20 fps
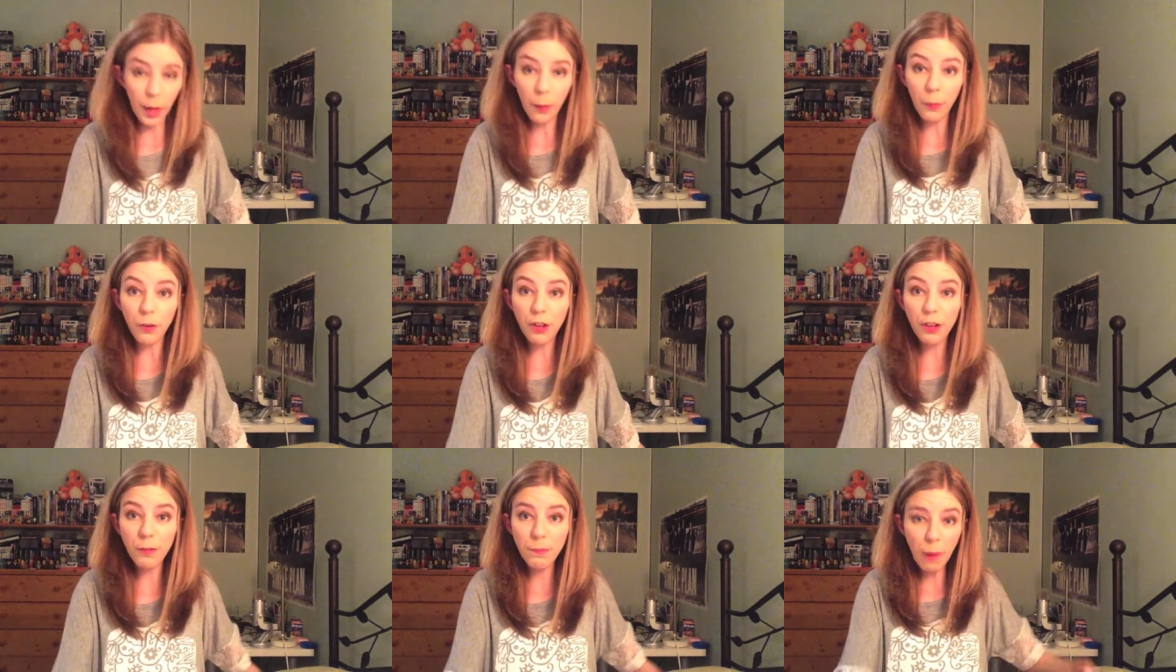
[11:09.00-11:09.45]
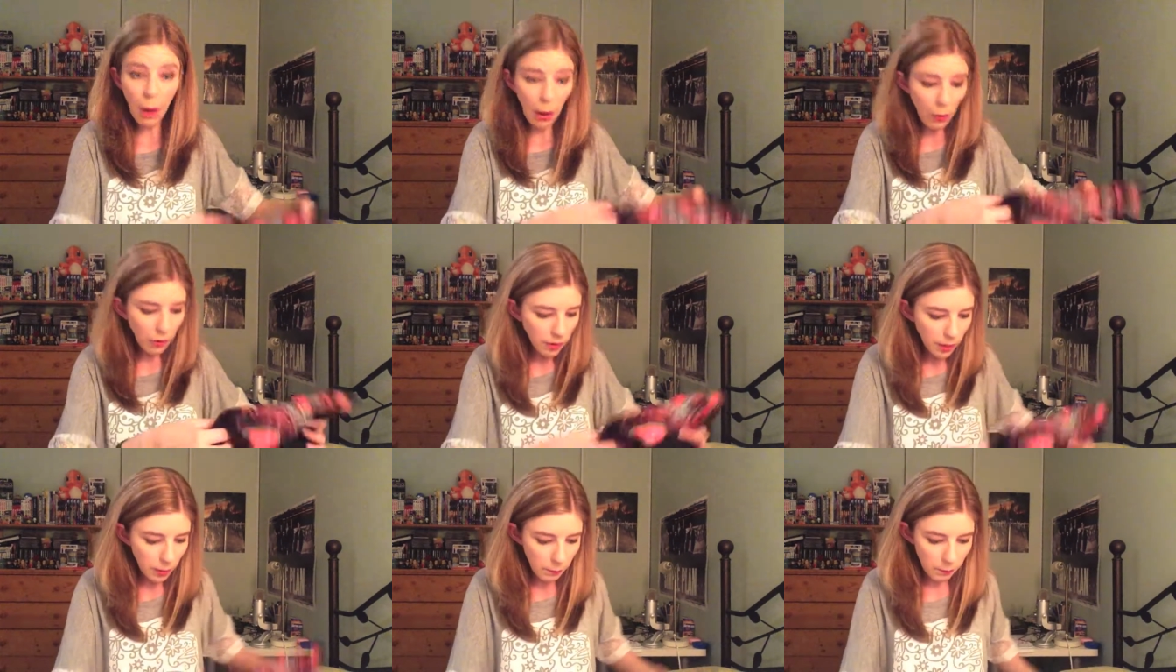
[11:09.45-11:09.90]
that were
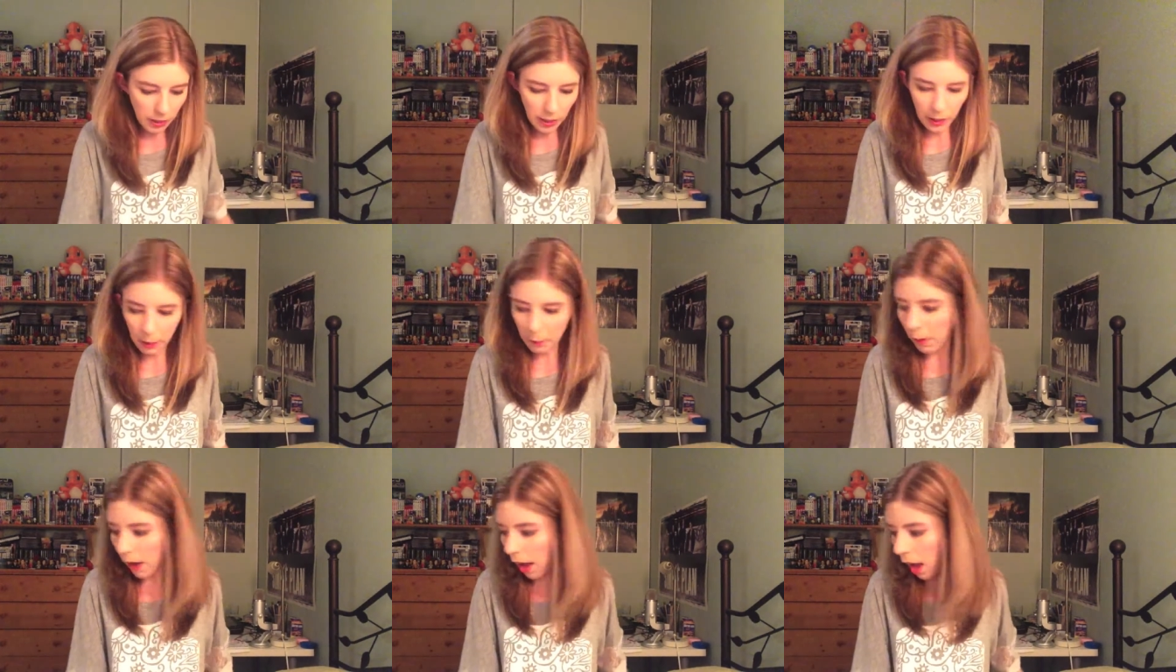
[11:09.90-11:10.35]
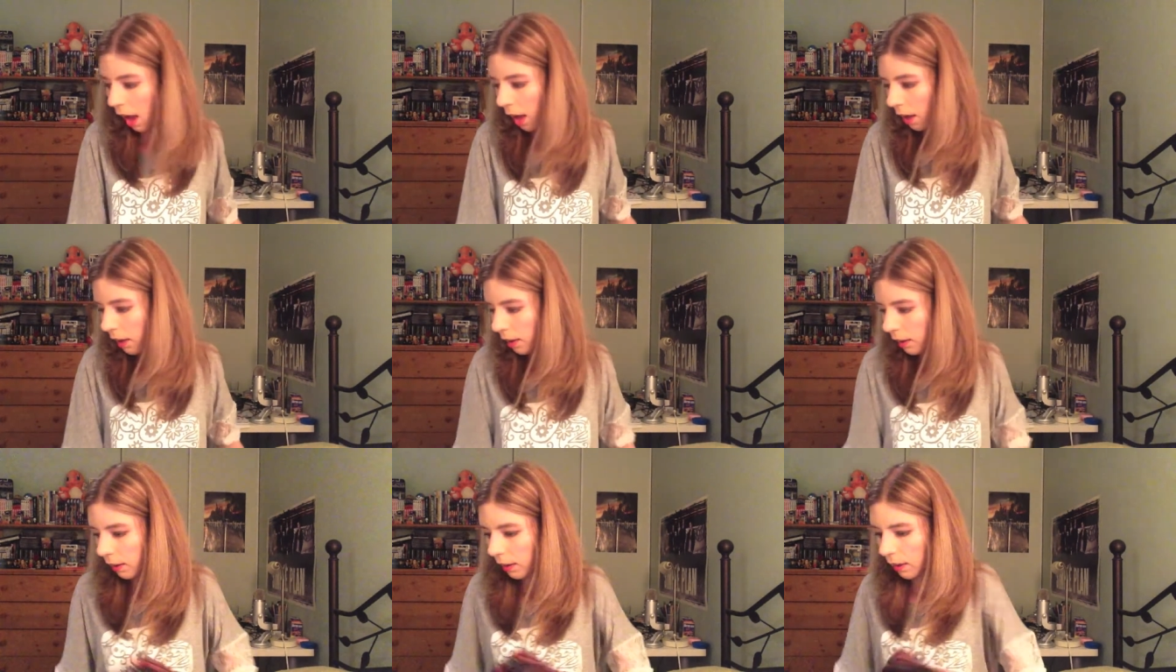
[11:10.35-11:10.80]
supposed to be in the
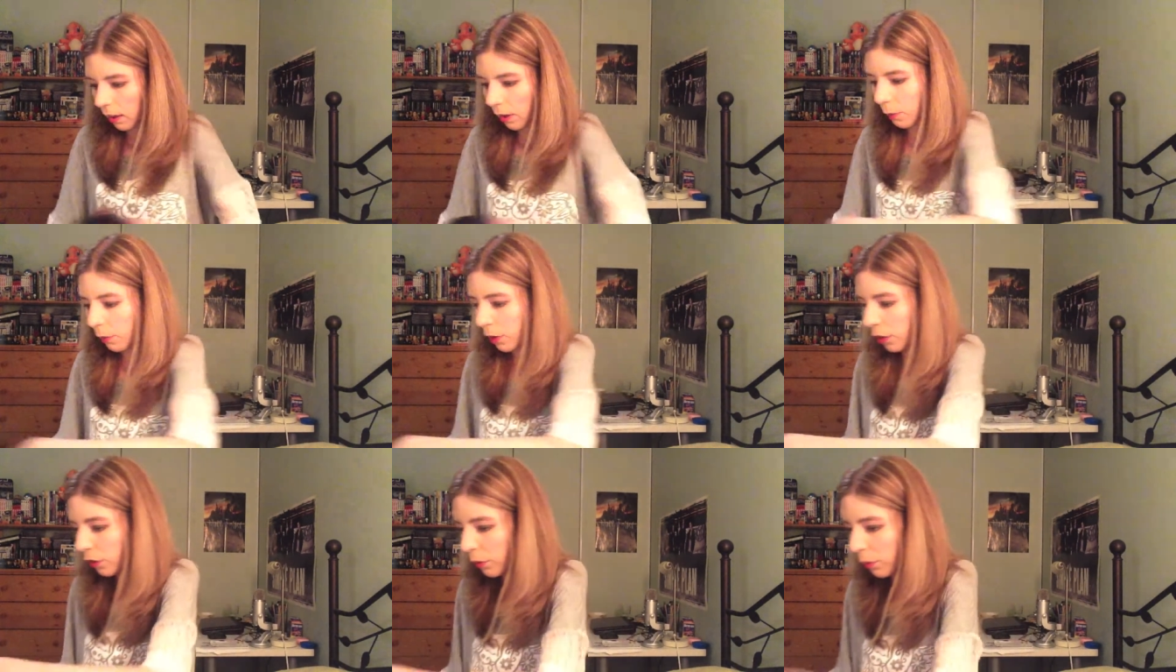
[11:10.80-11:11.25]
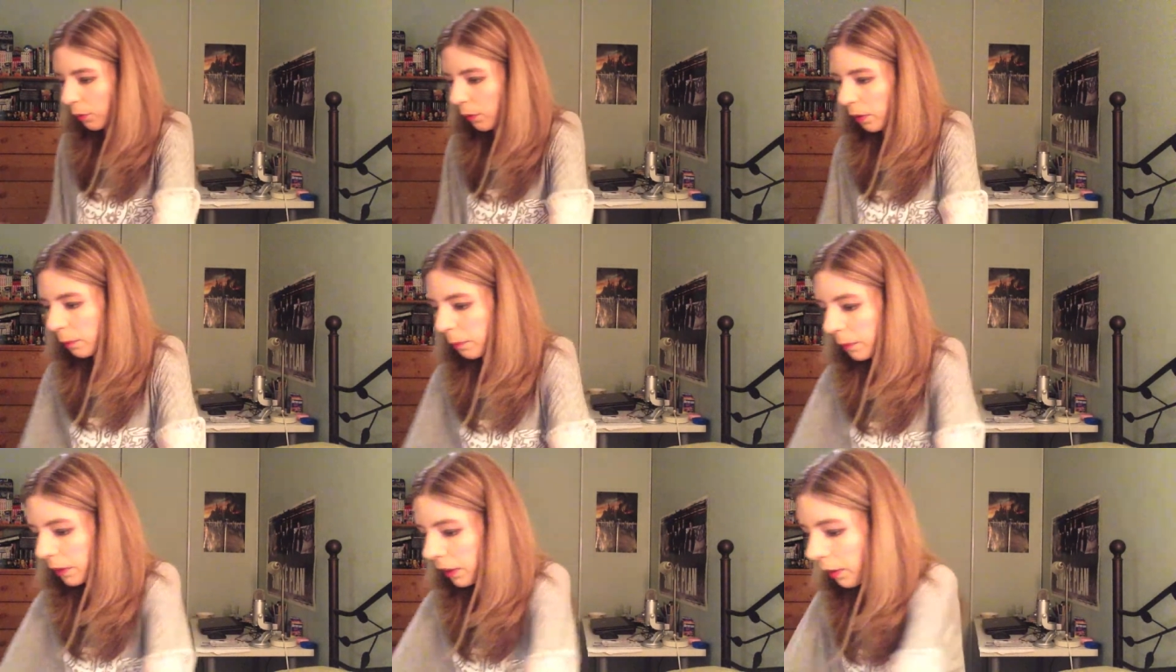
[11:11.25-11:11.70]
box, which
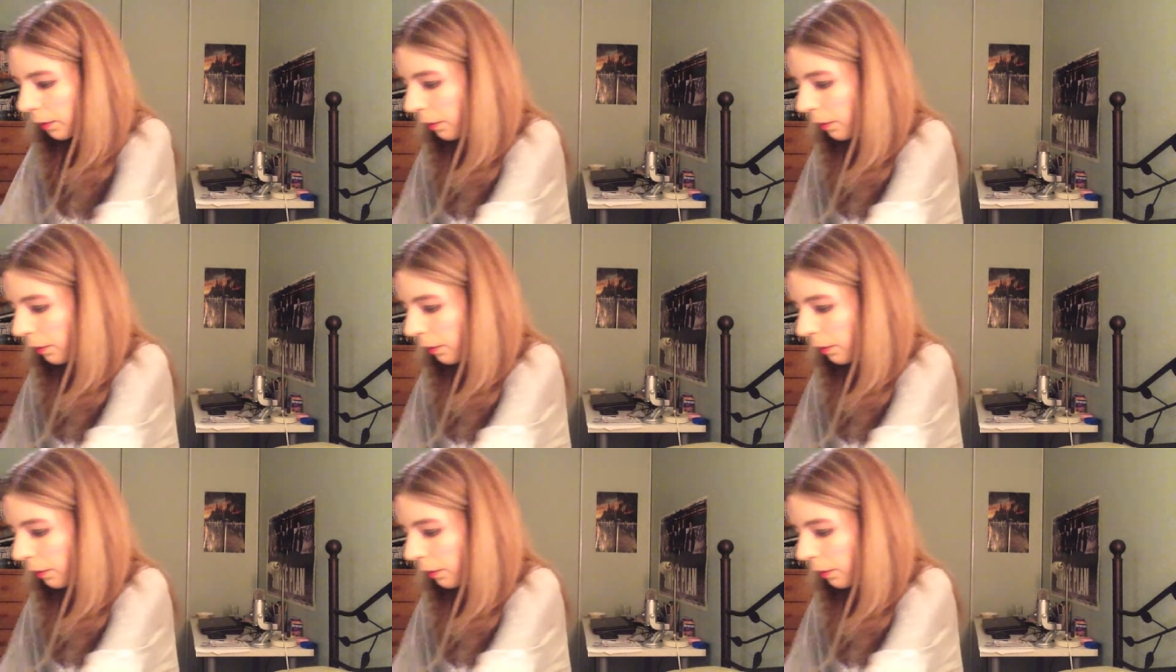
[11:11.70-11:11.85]
would be